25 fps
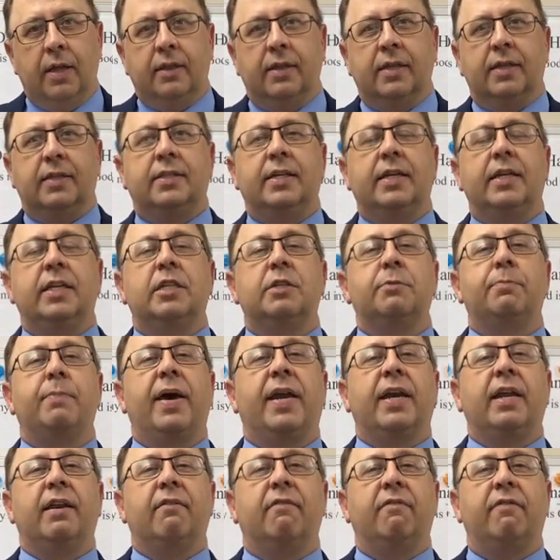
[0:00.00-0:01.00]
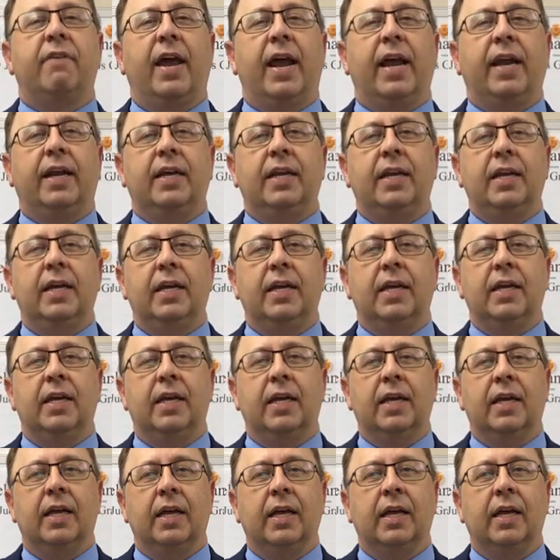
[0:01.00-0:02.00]
The city's been invaded.
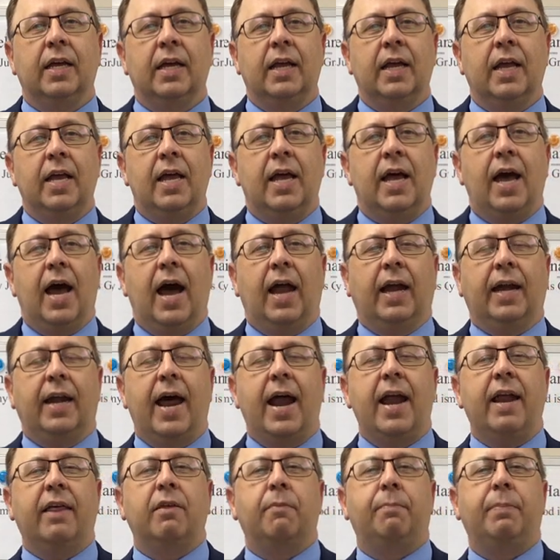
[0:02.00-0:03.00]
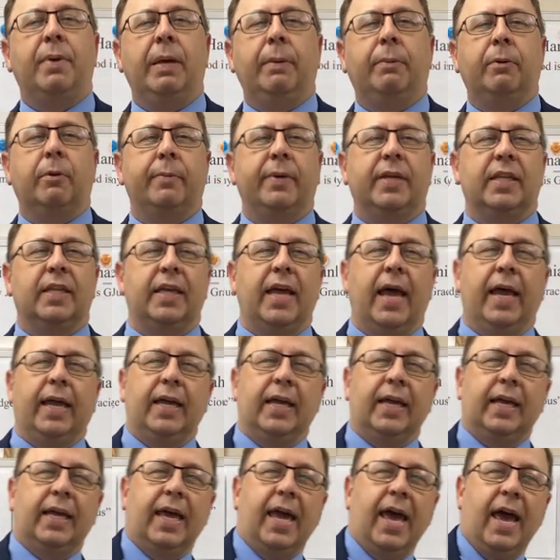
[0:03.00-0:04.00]
A lot of the people have been
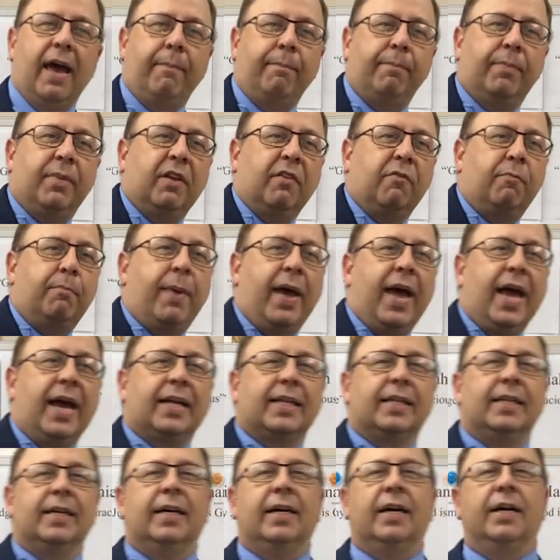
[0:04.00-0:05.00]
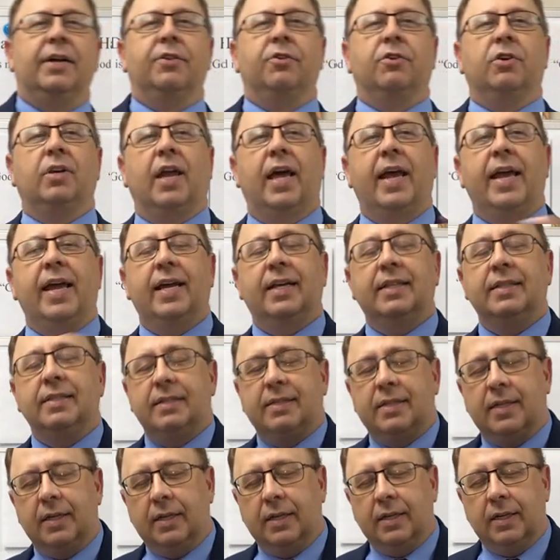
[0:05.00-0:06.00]
taken captive back to other
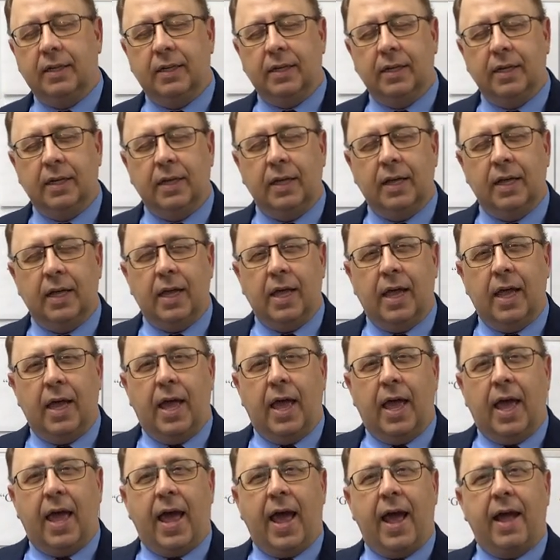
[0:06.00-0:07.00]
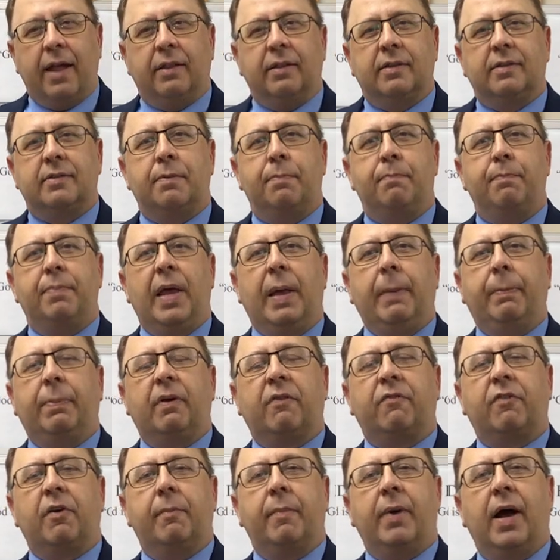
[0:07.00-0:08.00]
lands. And
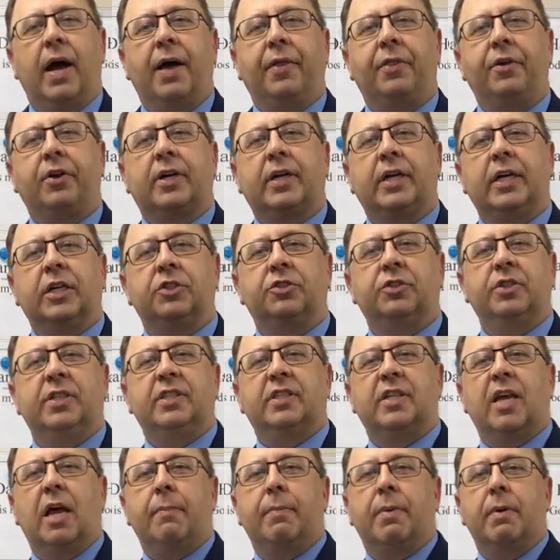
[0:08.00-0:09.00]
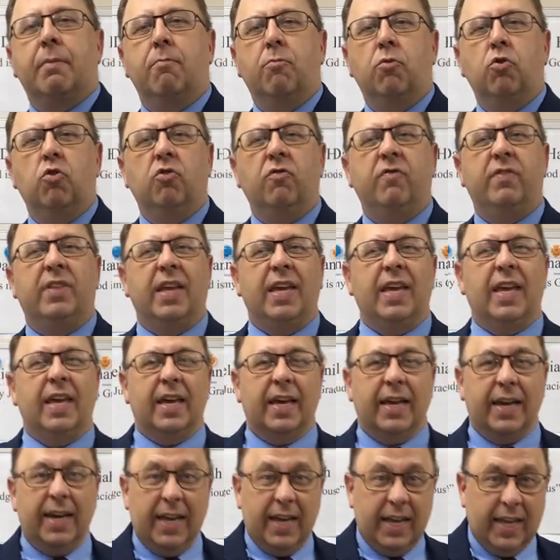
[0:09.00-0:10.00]
people from other countries have been moved
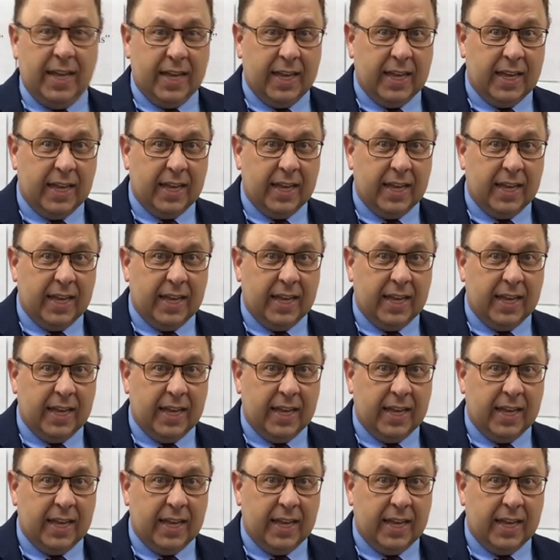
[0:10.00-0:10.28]
in.